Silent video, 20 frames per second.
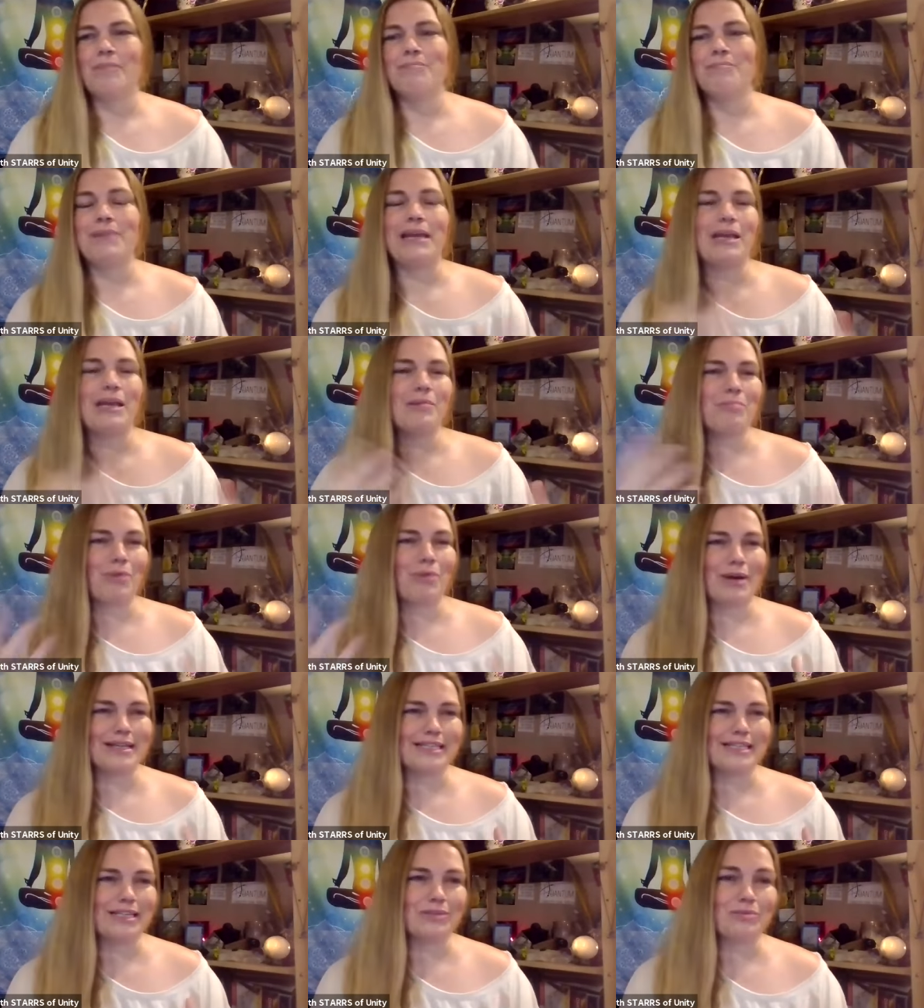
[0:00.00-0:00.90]
Being
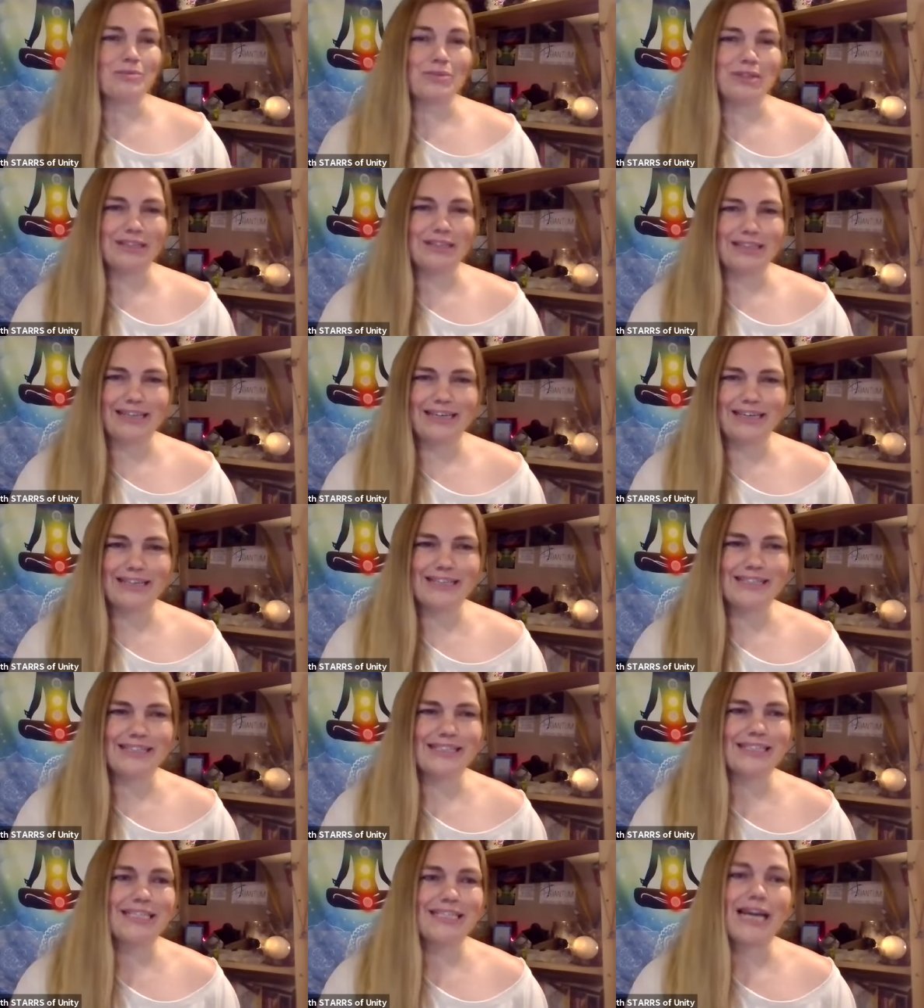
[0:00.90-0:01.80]
present really
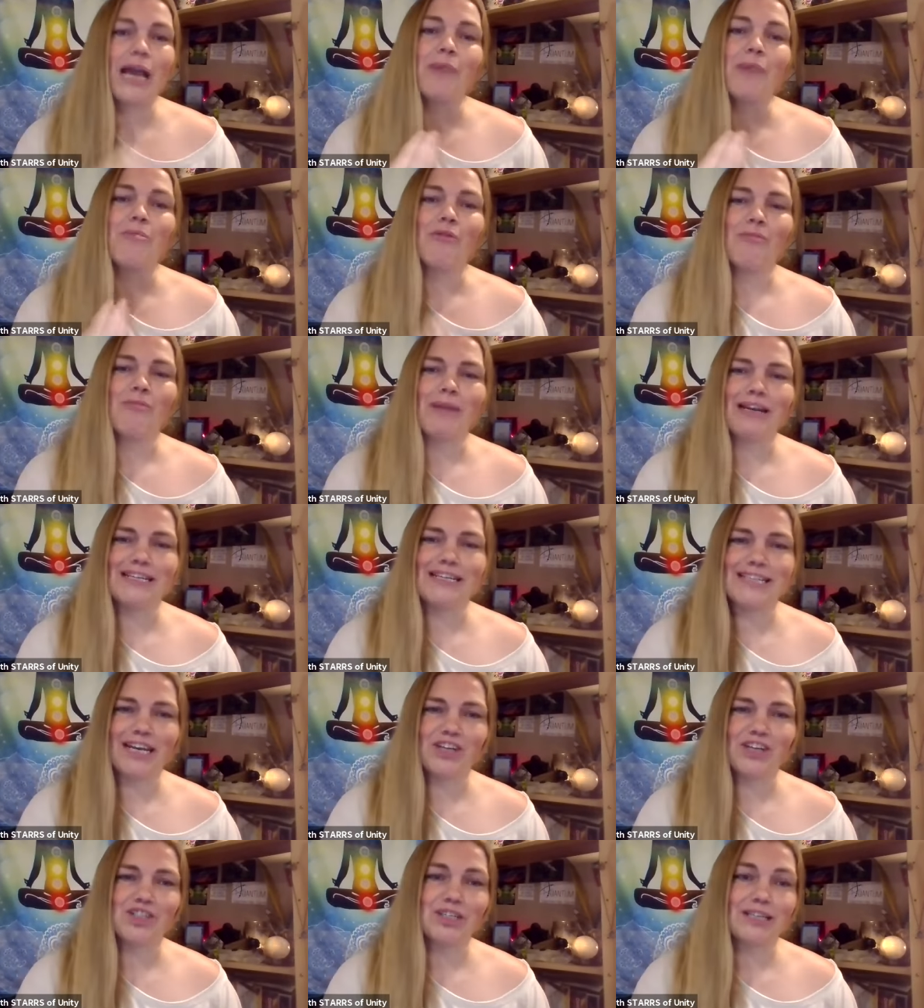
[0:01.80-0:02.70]
is a type of
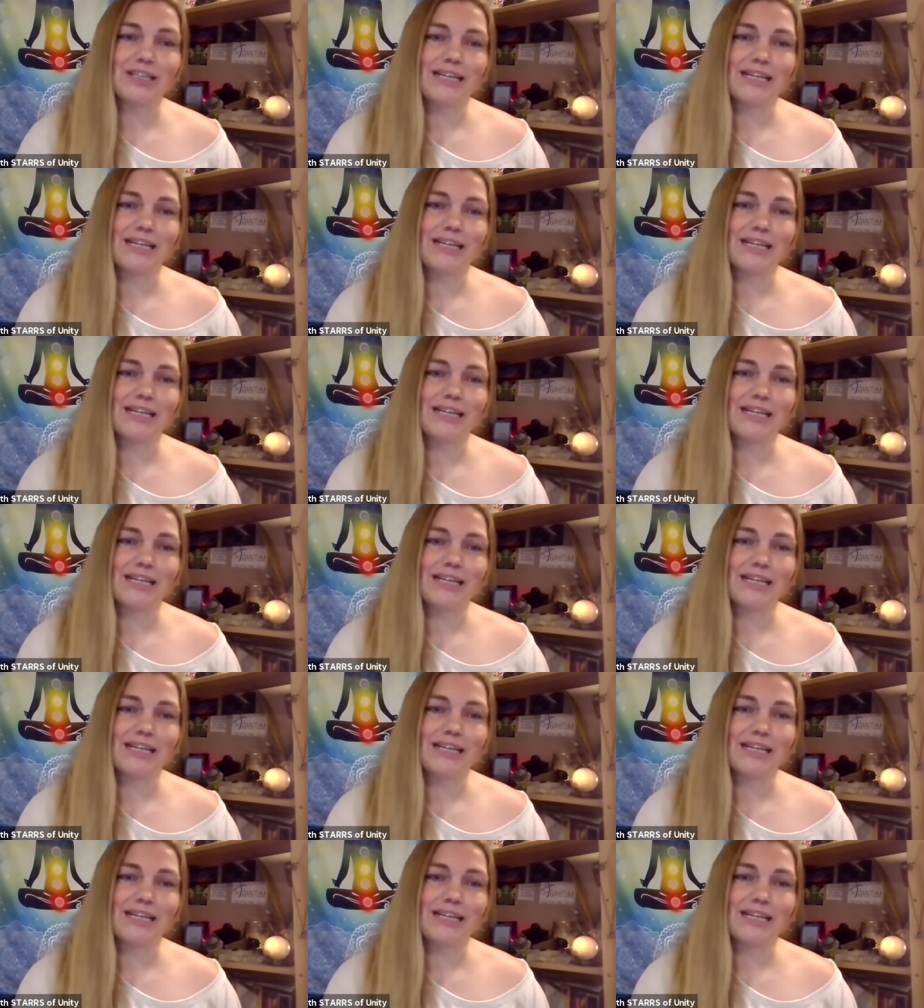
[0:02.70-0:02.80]
meditation.